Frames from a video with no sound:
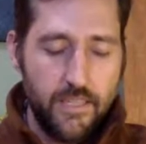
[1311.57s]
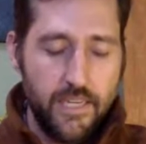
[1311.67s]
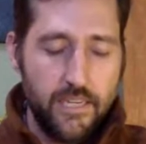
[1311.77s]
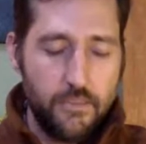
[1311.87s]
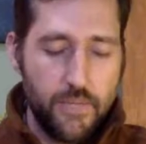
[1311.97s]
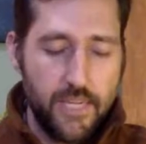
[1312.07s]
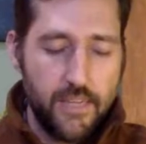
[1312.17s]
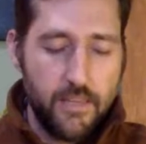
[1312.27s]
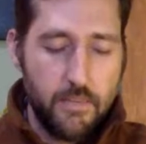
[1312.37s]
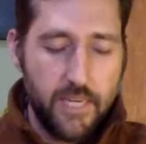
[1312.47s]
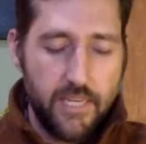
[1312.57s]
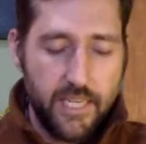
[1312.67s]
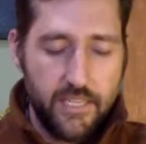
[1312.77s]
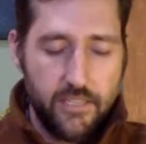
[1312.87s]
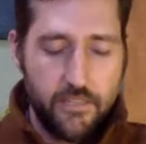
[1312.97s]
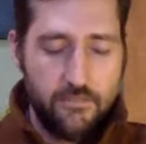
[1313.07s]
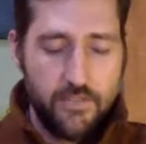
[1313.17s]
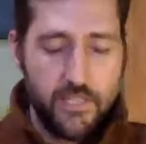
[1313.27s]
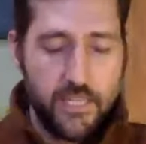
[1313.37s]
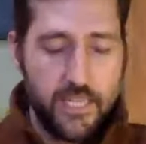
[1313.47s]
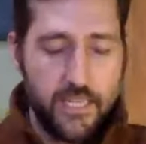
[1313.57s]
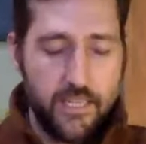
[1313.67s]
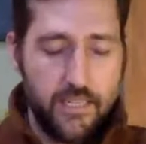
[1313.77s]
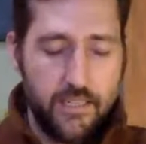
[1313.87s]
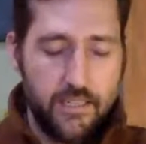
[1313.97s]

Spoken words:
And as we end the meditation for tonight,